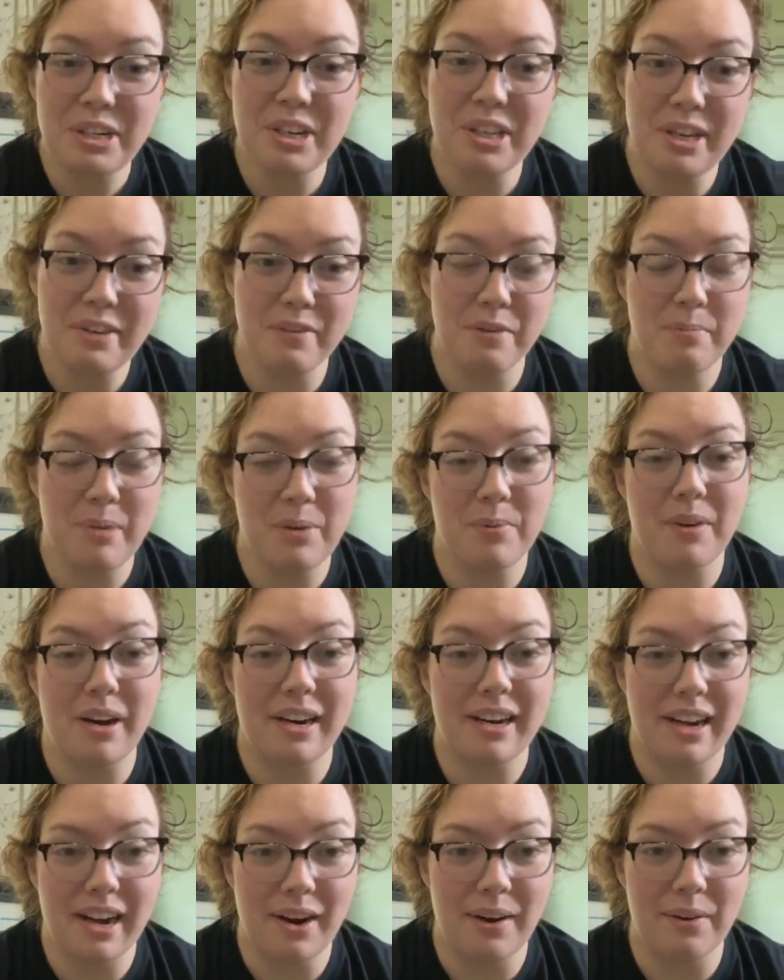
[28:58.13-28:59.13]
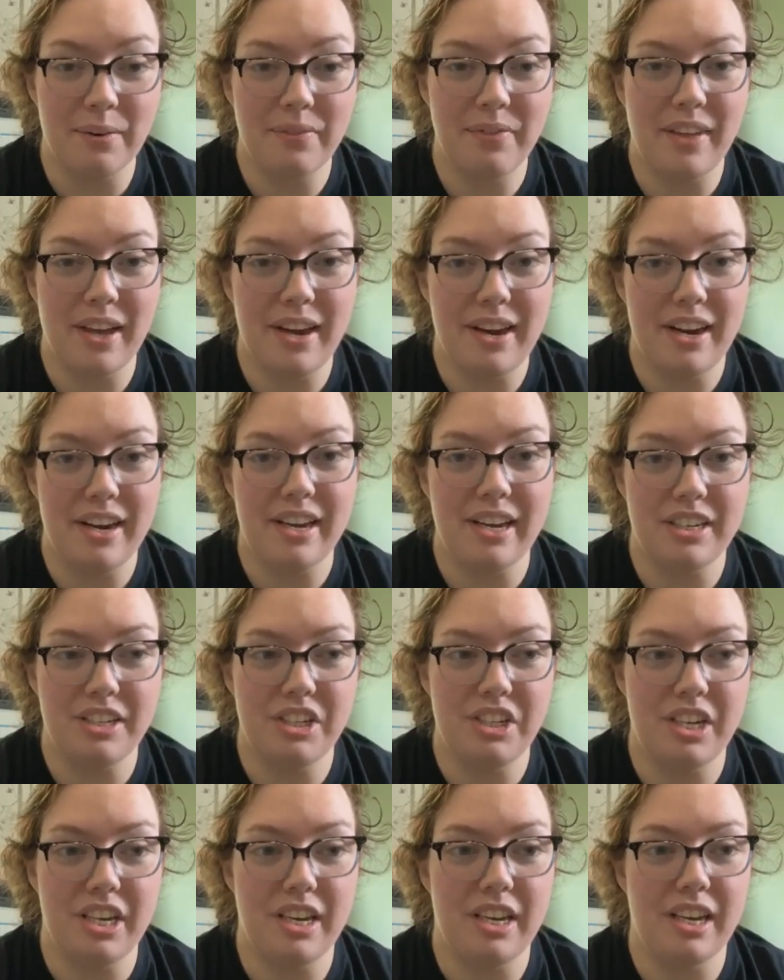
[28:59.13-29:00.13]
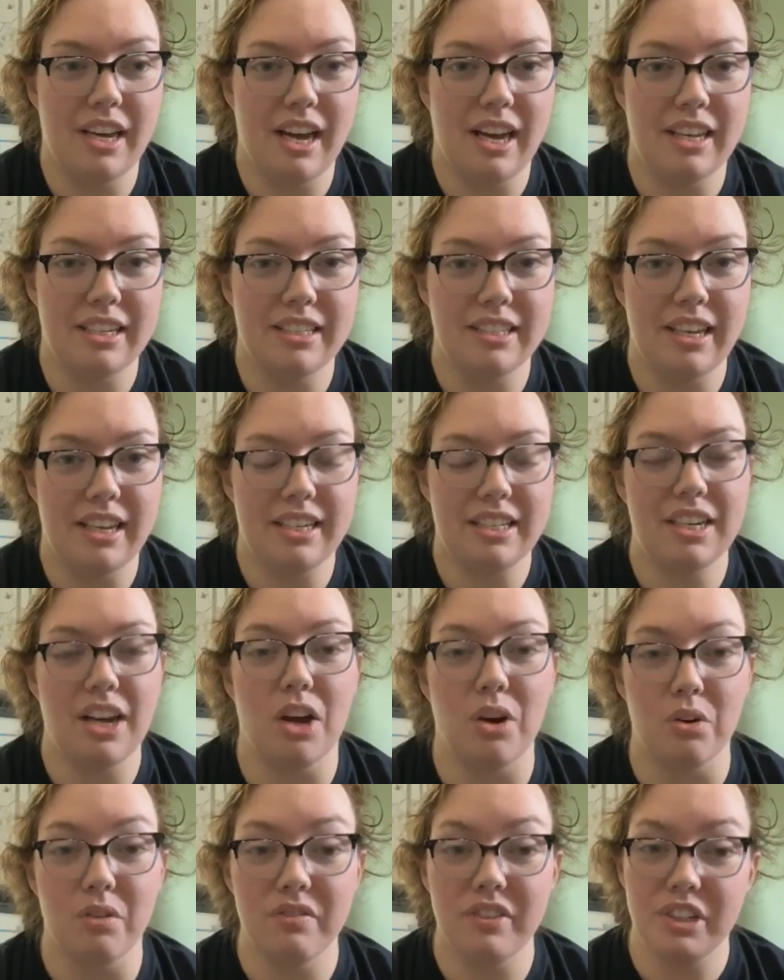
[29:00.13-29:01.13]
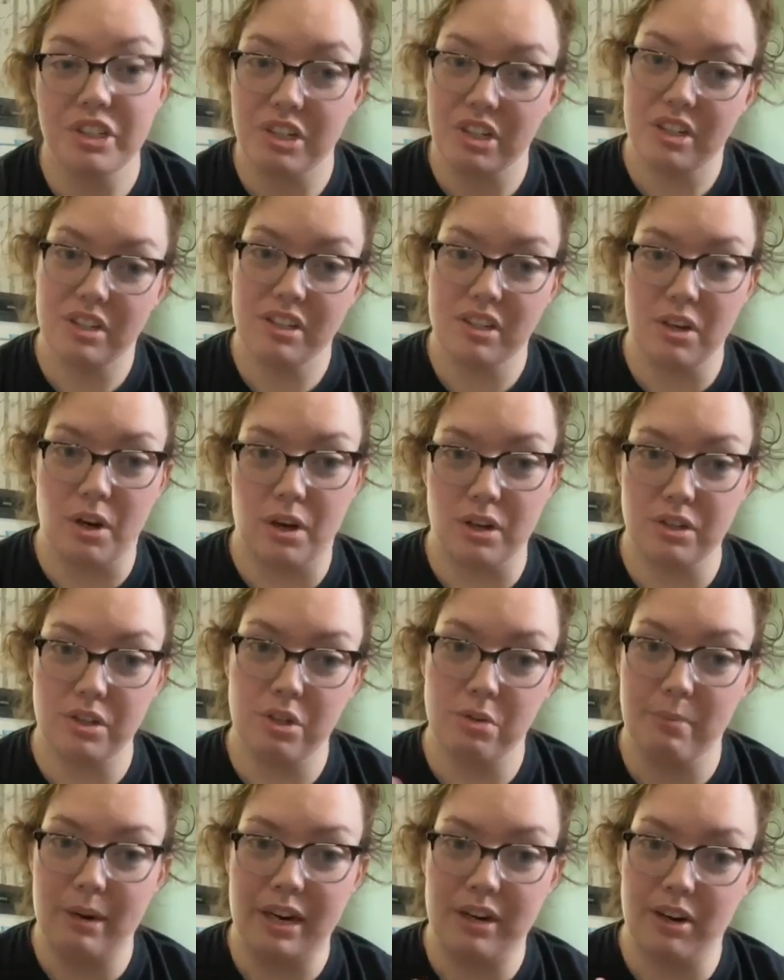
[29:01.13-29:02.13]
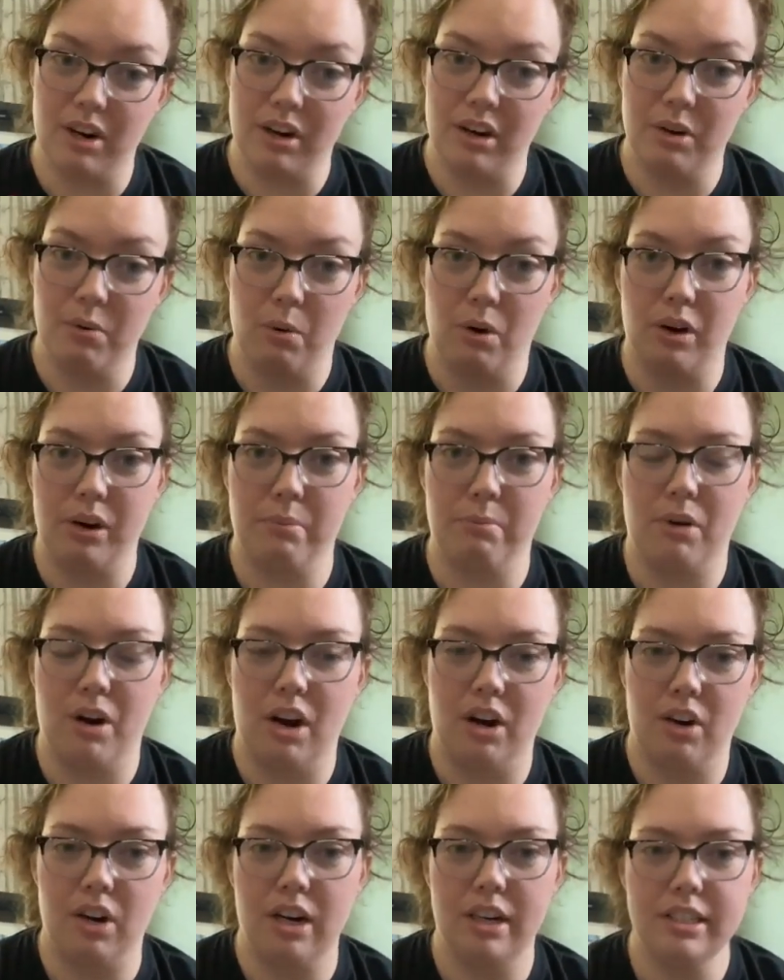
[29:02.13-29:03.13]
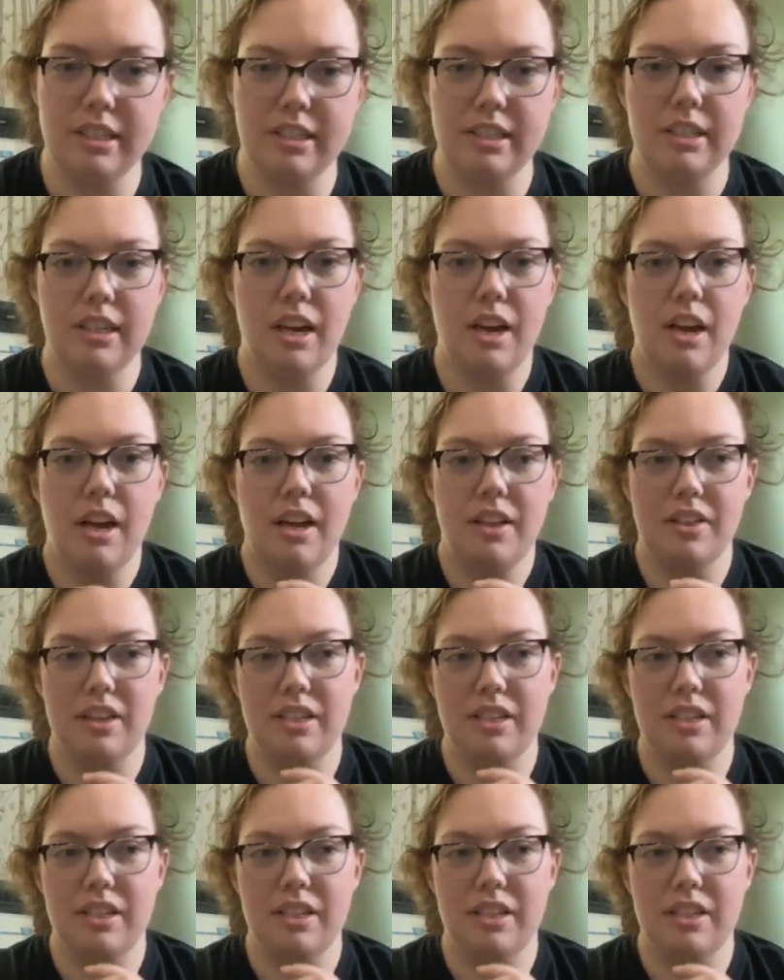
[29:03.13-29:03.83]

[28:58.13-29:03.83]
fortunately for me right now, that ADHD has like tunnel visions onto my current work in progress.